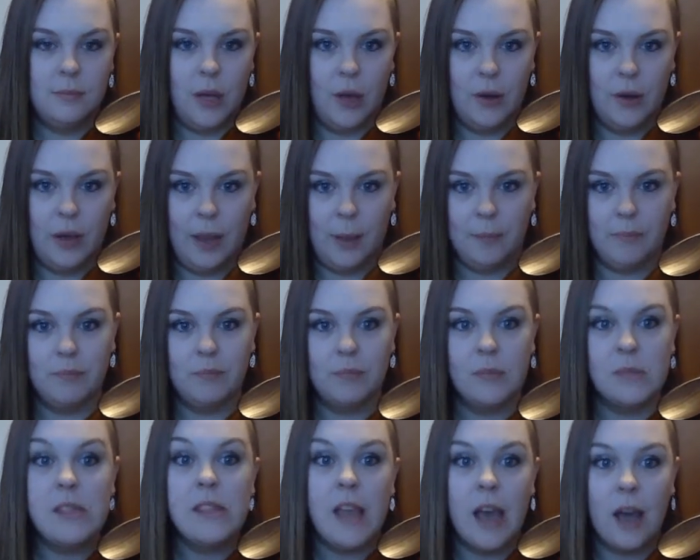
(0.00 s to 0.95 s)
Okay,
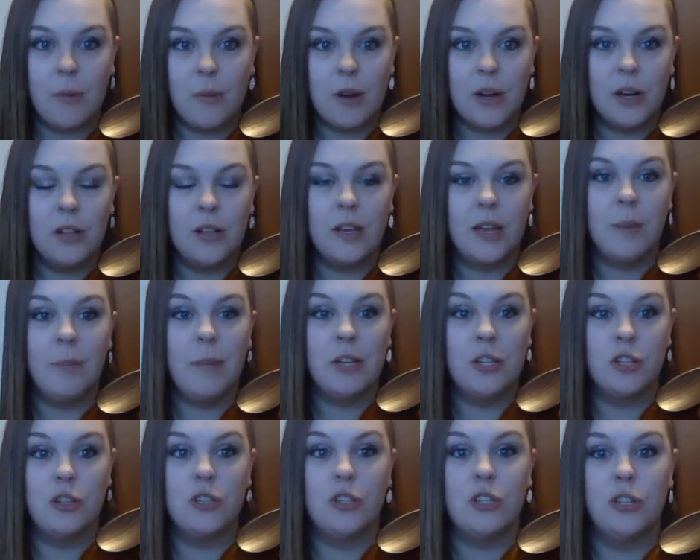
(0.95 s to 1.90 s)
now we're gonna look at
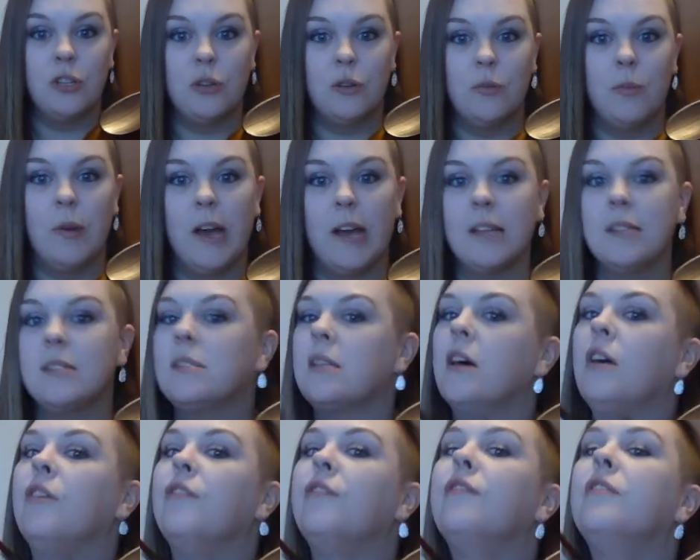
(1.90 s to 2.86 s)
measure two by
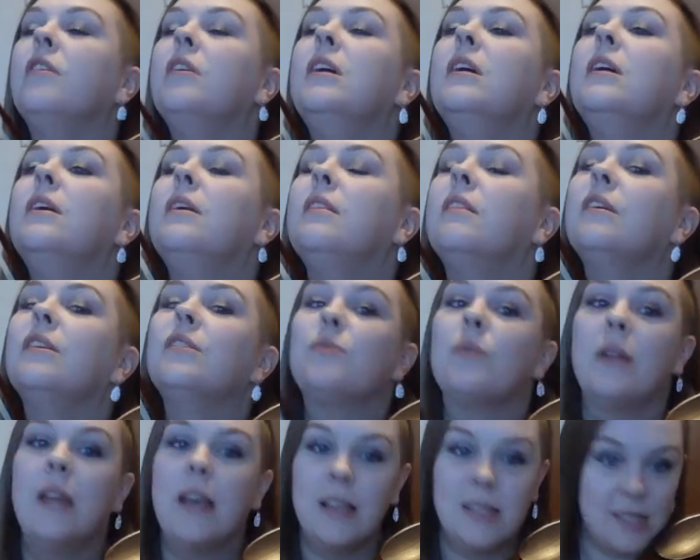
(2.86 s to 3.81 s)
itself. This
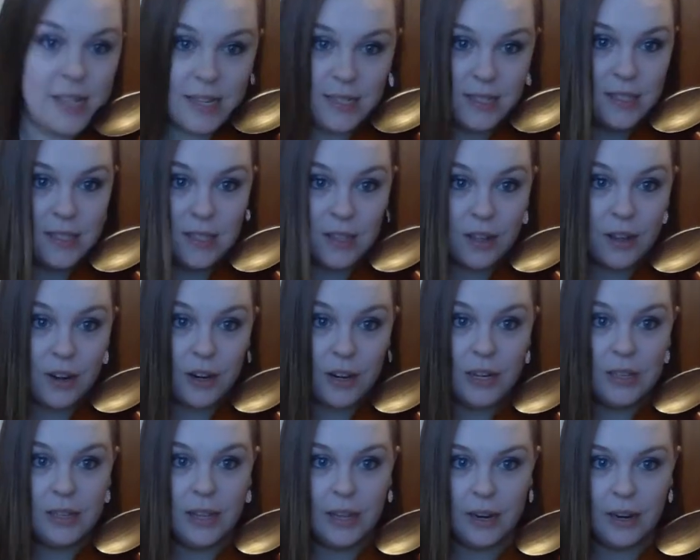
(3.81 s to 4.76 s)
one has that slur
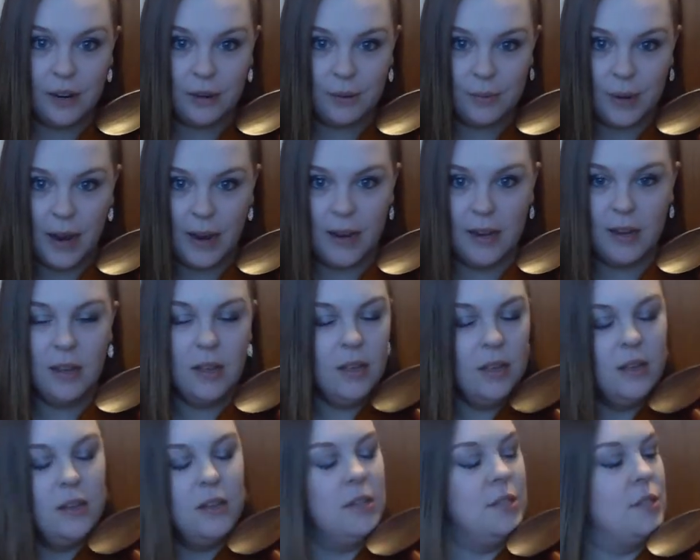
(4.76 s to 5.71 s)
in there, right?
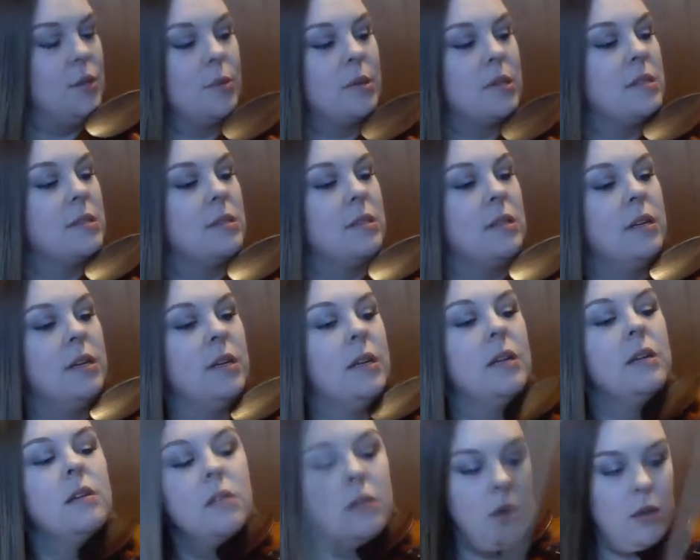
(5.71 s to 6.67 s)
So a
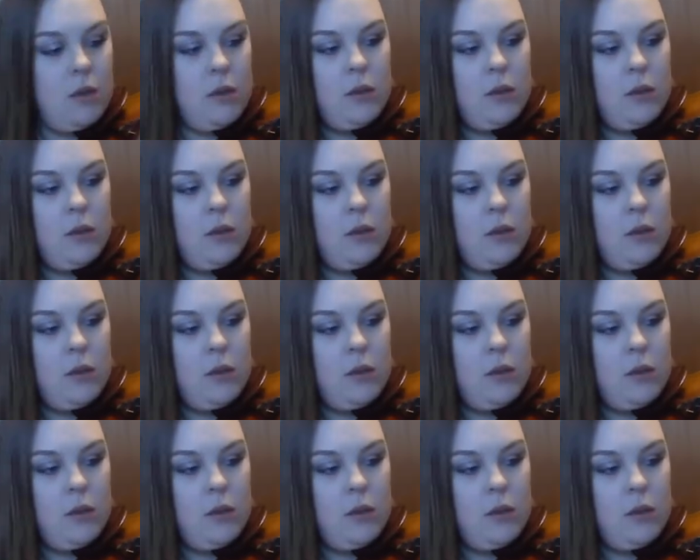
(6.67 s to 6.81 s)
slur